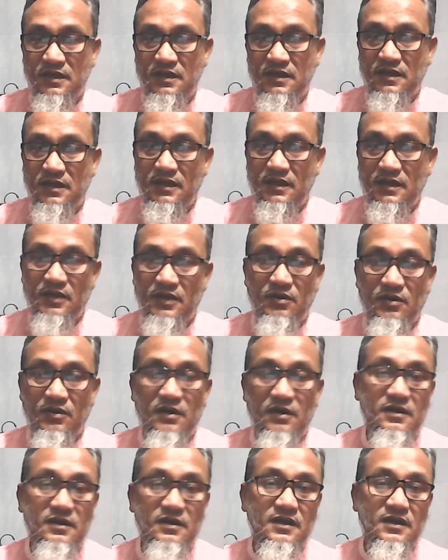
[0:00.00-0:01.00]
a
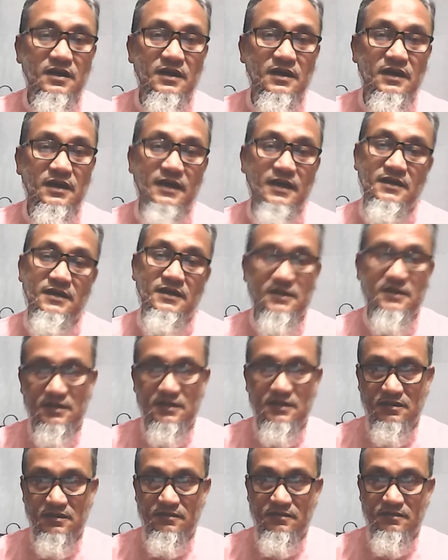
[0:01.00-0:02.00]
or an
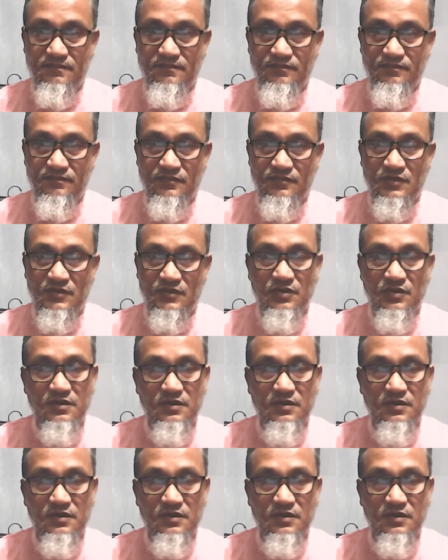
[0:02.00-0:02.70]
article. So